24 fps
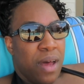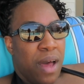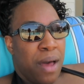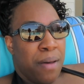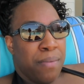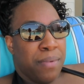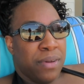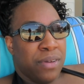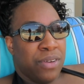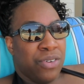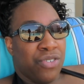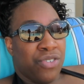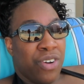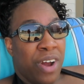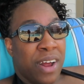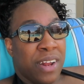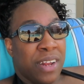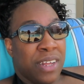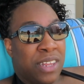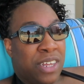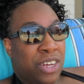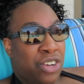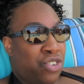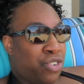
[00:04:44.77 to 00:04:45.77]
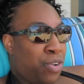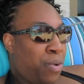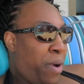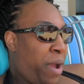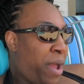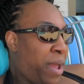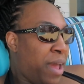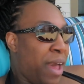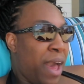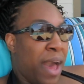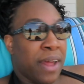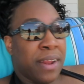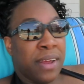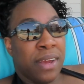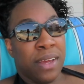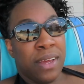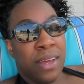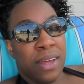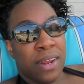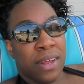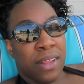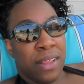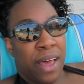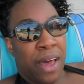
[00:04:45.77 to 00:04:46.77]
I've been trying to teach Karaya. I didn't
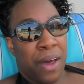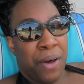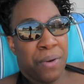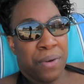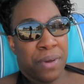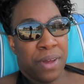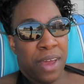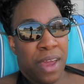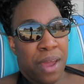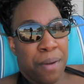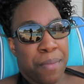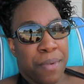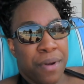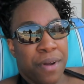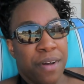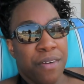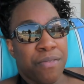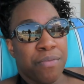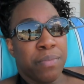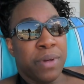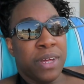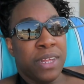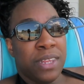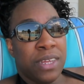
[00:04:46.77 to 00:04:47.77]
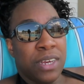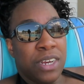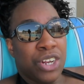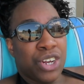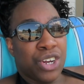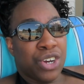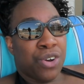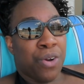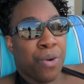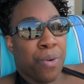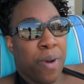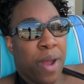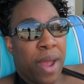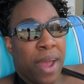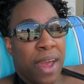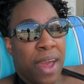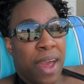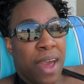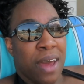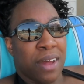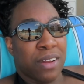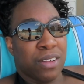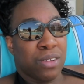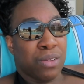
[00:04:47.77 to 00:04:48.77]
get a lot on camera of me teaching Karaya
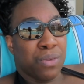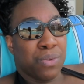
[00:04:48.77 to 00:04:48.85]
how to